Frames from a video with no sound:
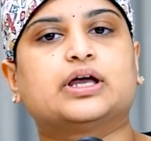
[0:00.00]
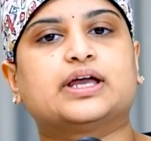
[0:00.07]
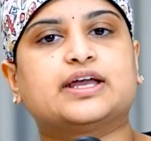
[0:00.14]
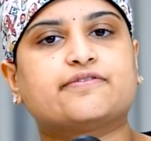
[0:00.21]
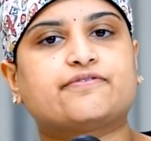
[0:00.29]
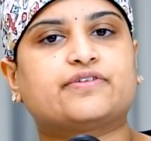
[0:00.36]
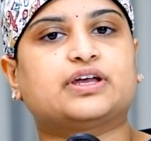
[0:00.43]

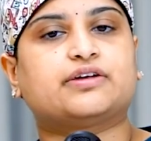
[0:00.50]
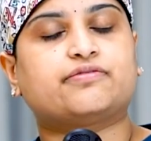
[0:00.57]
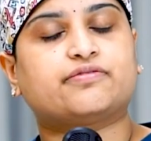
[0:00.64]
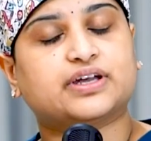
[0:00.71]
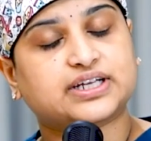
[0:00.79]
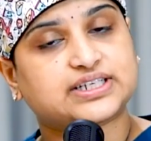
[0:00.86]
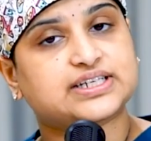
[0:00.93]
If
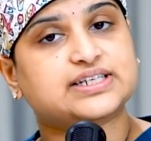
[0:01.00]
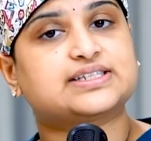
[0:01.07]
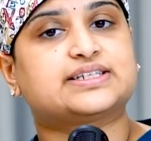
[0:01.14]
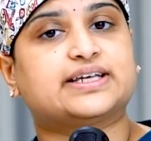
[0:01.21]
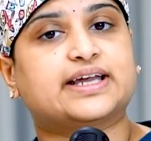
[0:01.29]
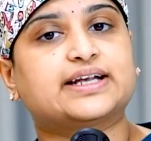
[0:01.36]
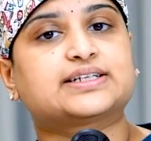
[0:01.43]
it
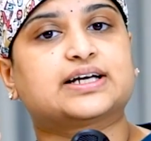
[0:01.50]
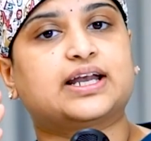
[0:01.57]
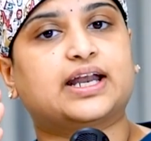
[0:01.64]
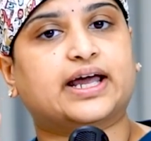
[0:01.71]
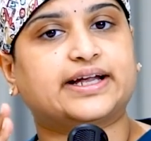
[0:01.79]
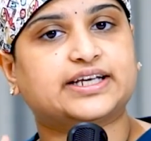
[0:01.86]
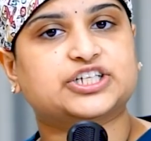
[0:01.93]
is yet a
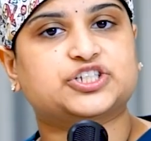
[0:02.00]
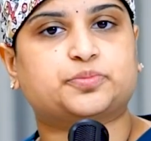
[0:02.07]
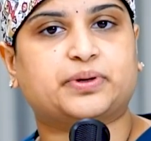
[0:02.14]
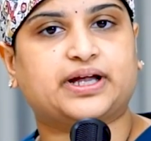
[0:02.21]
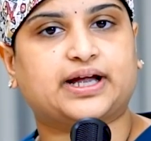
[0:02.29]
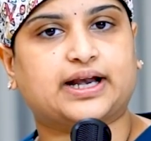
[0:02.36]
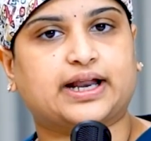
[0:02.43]
lightish
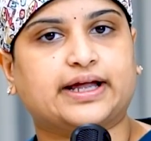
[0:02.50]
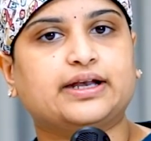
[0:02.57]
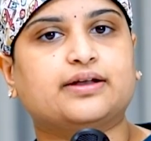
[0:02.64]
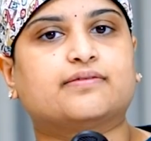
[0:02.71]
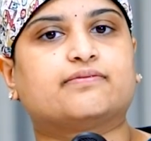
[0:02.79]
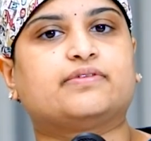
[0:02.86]
pink line,